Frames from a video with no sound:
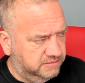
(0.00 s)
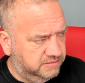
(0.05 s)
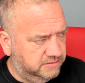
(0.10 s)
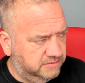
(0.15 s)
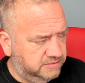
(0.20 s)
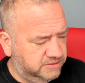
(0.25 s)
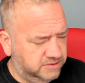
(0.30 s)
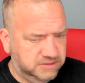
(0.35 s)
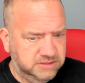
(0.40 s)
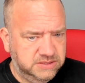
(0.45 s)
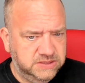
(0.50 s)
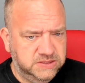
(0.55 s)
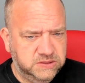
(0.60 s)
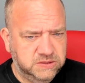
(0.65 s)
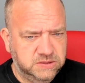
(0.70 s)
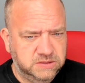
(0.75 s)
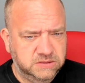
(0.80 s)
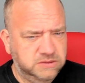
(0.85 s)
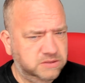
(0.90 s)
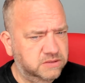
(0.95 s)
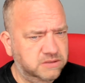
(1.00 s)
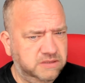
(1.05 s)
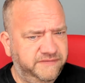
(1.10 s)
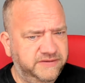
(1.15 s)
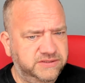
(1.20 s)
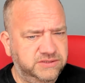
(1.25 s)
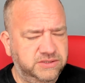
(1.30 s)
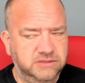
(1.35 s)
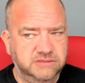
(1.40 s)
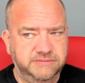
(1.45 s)
Don't know if I
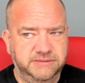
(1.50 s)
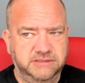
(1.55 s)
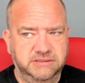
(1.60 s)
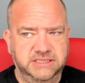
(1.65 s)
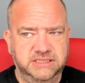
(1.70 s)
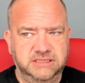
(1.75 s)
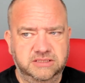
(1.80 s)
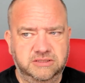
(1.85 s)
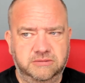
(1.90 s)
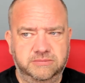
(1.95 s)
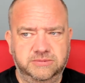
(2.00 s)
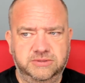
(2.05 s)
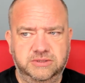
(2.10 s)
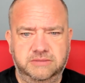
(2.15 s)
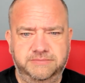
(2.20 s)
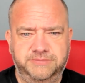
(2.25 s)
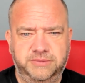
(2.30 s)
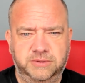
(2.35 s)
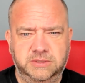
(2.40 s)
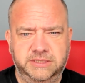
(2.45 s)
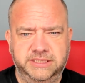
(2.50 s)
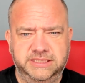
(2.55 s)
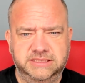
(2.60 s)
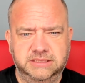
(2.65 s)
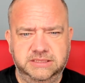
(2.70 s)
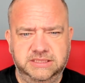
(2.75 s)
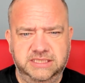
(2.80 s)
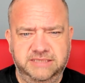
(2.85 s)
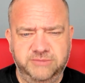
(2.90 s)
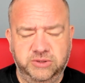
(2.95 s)
talked about it in the Cop Talk podcast
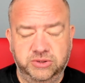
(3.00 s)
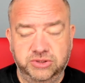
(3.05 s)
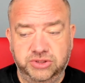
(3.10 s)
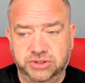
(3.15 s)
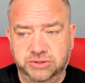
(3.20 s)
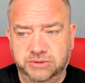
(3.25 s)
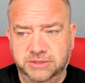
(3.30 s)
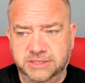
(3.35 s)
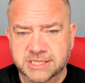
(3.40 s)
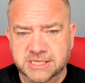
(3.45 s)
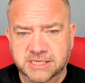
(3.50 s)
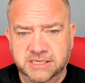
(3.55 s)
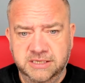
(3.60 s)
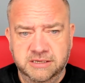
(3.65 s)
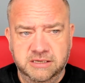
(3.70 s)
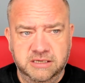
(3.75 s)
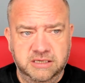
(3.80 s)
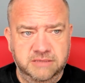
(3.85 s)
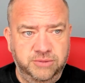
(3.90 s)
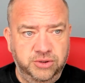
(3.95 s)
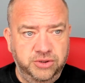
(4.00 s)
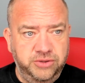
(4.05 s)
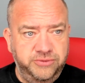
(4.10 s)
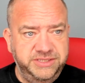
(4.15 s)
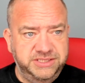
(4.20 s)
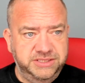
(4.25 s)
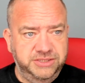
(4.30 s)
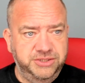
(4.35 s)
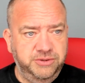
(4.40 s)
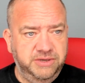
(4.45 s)
today, I'm not sure, but there
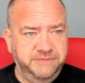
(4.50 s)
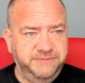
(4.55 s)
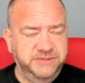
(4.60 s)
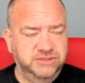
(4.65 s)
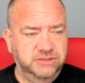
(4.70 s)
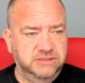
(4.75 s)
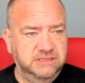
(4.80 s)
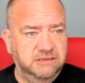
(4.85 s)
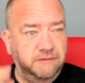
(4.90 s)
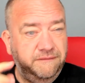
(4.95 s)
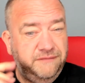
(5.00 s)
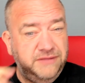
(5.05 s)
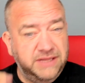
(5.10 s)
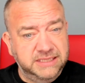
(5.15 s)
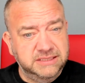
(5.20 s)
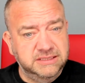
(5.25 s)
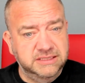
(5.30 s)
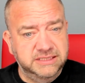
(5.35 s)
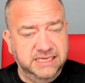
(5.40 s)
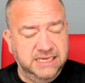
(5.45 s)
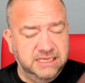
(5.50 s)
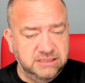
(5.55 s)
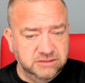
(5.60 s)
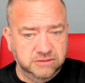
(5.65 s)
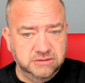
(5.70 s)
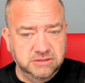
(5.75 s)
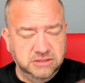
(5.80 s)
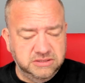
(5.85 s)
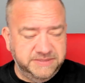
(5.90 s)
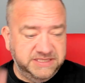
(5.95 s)
is a new episode out of that today, and don't
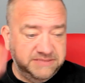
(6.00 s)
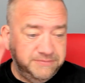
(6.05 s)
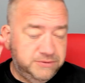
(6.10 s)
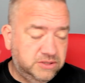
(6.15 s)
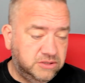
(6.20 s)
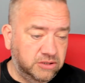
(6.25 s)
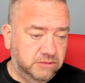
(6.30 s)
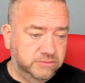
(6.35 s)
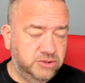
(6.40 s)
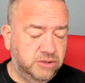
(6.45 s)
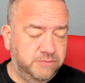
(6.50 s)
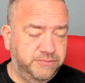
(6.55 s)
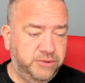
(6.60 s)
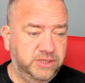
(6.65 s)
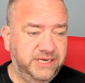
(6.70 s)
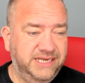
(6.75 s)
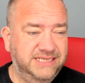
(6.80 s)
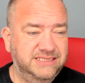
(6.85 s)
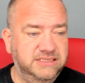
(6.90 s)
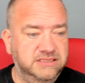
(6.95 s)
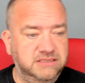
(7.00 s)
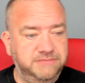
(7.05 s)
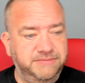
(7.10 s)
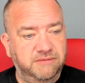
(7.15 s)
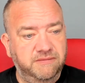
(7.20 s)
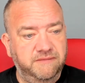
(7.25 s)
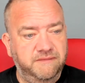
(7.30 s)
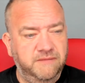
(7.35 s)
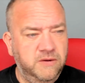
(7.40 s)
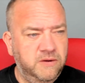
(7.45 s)
know as best, but the Cop Talk podcast is
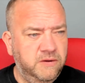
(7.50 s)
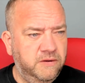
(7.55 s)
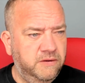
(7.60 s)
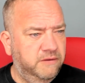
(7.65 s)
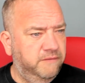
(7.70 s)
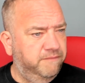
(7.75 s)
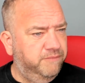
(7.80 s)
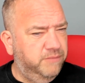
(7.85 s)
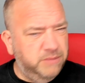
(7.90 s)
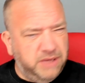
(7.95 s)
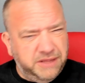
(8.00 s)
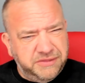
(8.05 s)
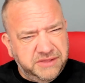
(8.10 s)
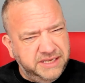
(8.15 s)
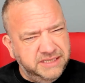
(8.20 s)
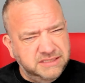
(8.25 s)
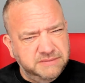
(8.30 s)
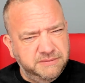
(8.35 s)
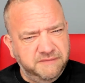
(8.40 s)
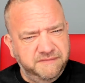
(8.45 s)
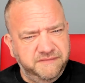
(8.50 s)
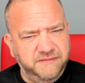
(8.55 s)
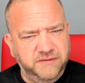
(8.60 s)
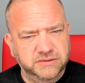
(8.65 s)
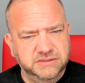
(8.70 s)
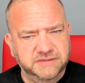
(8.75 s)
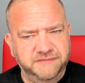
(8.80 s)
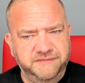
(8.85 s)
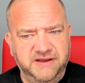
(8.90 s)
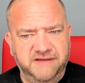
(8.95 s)
about, I think it's about
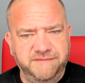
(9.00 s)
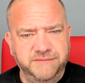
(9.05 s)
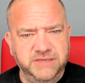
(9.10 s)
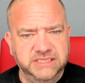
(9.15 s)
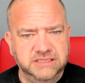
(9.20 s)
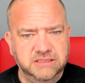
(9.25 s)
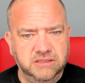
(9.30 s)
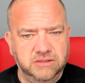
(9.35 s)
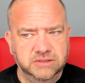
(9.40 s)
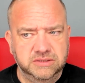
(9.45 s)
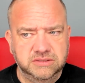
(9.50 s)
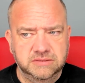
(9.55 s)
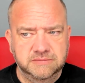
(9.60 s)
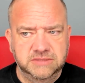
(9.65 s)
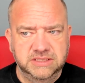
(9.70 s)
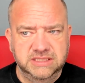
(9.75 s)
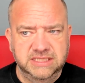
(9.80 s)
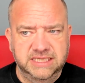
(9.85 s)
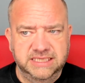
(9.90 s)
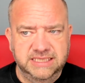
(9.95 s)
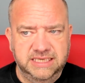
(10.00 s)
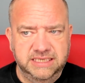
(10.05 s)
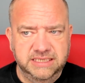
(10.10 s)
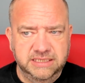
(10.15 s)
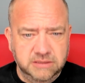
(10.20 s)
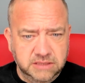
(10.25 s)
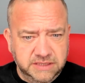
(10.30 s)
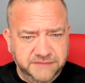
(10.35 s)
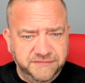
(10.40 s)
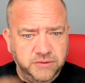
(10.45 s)
45 minutes long or something like that, and
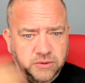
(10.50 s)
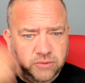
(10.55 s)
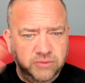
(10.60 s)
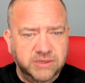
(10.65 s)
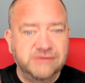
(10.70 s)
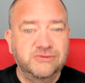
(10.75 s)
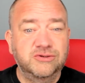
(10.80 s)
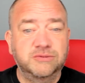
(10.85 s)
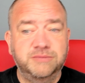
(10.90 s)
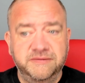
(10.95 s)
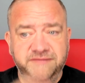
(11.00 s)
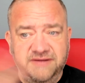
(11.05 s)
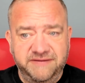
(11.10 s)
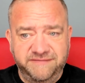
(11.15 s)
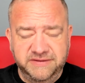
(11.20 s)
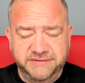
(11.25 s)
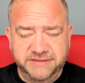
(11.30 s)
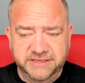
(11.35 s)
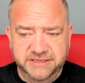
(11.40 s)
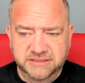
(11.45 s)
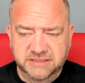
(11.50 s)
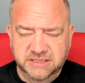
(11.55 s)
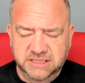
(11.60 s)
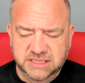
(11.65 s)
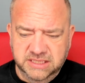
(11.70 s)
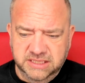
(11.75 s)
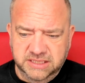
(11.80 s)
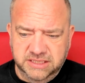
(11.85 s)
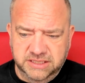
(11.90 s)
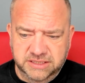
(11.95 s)
it'll give you a roundup of everything
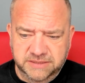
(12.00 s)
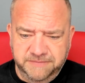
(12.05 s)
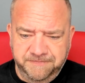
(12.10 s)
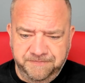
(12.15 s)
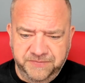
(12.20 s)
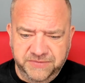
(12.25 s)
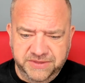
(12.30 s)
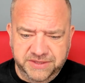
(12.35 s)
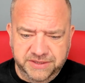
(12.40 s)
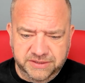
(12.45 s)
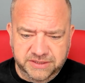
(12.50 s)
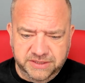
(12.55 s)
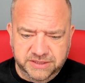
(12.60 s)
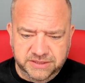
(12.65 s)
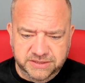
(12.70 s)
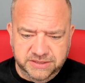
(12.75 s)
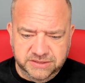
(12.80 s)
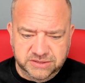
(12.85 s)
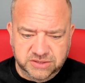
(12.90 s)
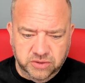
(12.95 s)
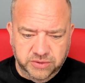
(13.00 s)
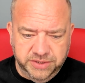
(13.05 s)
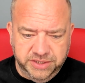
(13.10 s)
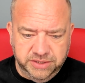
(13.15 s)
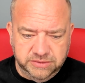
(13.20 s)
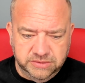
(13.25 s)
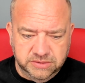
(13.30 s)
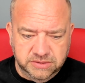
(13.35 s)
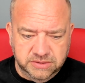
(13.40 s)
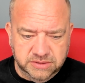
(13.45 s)
that's going
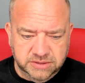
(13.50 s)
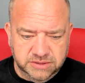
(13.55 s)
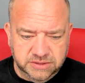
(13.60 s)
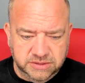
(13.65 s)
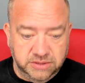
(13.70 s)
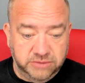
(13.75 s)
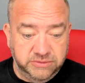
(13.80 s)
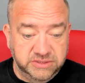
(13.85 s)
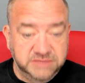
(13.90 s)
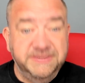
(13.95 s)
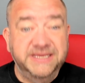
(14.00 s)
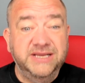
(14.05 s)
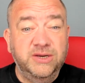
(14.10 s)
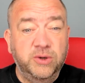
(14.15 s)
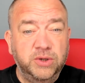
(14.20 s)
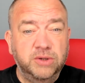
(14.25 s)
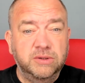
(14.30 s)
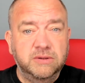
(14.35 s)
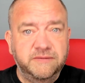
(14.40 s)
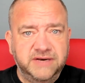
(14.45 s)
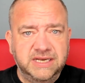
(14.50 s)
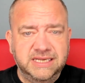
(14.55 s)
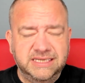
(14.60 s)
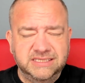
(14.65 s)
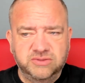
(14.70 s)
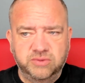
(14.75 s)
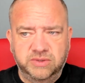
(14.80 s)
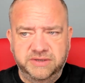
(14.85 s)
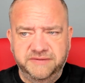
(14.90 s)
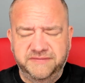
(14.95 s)
on, or has been going on over the last
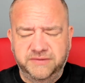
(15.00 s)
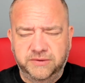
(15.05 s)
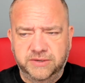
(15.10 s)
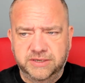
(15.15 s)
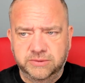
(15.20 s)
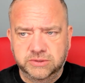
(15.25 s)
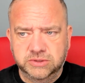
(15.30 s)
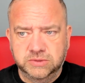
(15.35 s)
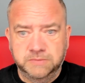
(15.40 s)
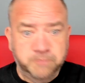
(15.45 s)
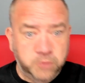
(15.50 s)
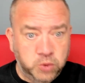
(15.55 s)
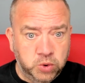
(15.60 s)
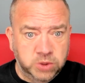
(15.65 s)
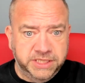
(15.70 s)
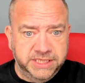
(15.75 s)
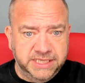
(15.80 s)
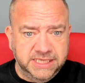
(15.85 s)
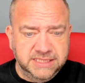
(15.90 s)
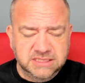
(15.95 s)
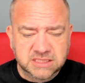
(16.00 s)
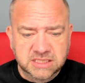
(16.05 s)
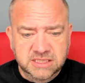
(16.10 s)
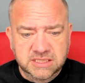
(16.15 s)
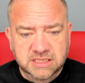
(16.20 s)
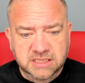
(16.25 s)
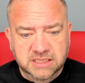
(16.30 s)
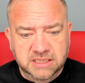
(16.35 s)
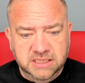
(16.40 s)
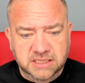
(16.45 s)
24 hours. Okay guys,
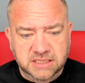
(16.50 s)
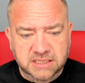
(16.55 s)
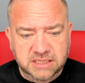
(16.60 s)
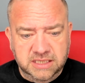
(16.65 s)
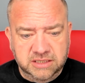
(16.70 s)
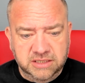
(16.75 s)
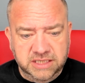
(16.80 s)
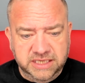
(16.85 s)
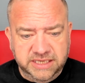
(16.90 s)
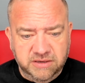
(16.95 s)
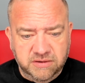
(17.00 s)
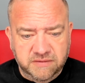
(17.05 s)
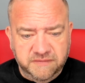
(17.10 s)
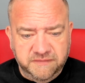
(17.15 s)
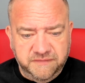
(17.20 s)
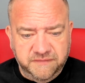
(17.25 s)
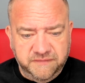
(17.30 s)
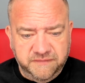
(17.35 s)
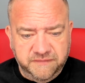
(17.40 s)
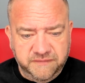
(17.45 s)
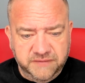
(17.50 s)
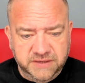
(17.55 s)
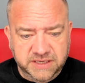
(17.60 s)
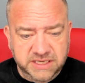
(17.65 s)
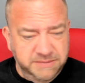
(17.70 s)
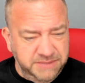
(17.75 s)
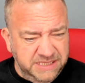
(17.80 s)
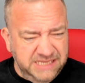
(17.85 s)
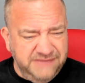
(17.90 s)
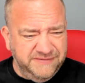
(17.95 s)
I'm going to get off. Can
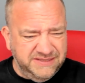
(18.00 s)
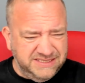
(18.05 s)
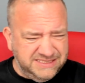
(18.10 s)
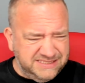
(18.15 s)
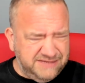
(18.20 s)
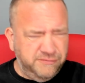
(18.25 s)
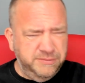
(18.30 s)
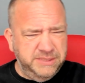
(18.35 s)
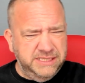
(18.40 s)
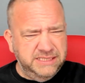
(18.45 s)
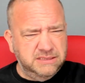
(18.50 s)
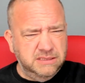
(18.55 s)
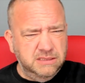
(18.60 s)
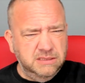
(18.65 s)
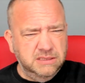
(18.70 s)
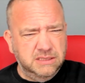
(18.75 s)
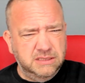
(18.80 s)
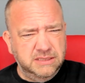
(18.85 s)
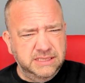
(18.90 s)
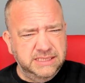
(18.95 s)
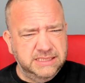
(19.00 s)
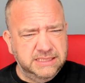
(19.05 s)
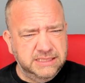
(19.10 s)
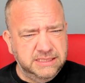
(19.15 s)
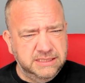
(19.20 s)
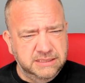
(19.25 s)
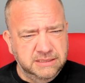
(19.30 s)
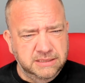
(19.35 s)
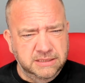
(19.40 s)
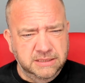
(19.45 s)
you believe it's 7 minutes long already?
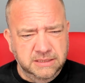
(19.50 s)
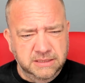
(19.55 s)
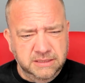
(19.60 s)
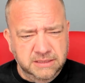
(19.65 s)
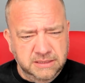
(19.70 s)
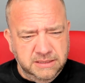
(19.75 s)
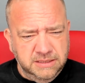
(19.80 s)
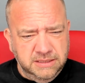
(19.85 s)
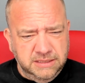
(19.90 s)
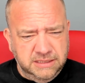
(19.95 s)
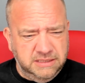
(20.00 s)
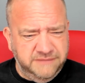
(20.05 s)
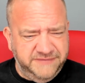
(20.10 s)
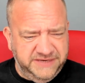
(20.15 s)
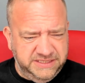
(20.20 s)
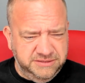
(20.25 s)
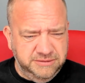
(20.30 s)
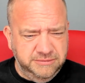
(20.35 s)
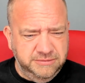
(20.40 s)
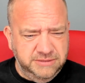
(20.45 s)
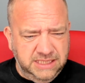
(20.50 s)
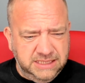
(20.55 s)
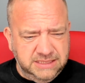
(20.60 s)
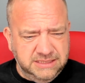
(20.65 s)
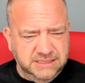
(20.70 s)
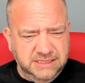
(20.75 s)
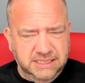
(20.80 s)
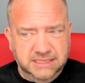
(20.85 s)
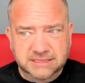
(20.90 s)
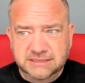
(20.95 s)
I could have had two shags
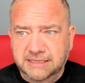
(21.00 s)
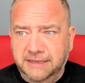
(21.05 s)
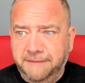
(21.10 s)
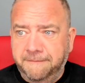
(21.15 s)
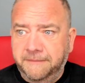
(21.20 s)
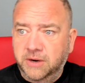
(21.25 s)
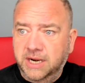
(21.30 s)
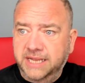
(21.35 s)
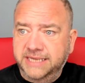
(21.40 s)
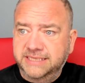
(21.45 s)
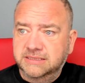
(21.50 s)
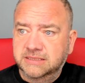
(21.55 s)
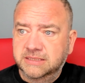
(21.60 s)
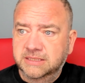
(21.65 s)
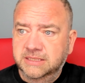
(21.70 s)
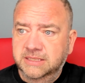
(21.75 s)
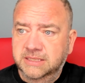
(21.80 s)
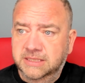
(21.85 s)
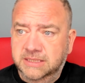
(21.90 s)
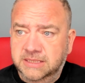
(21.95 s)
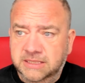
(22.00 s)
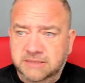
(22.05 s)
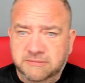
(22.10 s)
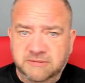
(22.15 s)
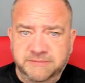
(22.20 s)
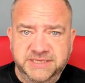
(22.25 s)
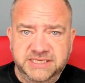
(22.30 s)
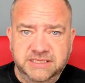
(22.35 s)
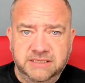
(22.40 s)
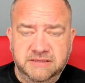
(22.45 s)
in that time, right, with
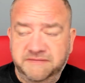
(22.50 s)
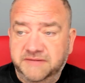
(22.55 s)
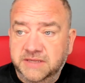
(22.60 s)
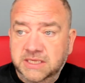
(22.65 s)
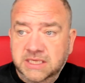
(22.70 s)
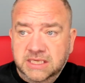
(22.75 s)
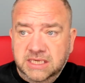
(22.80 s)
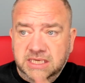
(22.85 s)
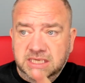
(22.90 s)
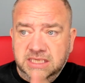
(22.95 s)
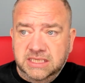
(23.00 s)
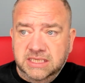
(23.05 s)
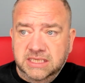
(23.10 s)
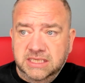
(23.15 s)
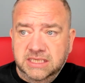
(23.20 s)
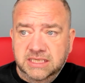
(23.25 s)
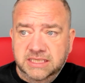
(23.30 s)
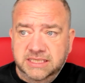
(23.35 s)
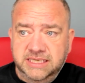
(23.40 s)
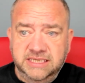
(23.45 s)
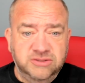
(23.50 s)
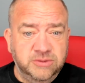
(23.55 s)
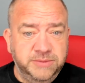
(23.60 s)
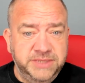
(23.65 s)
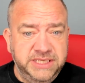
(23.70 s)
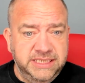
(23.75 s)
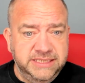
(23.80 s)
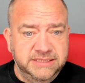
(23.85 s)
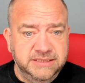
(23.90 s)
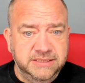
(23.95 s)
myself. Catch up with you
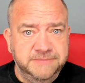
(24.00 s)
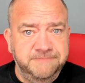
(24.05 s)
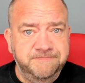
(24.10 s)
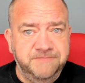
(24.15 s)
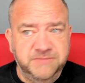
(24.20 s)
later.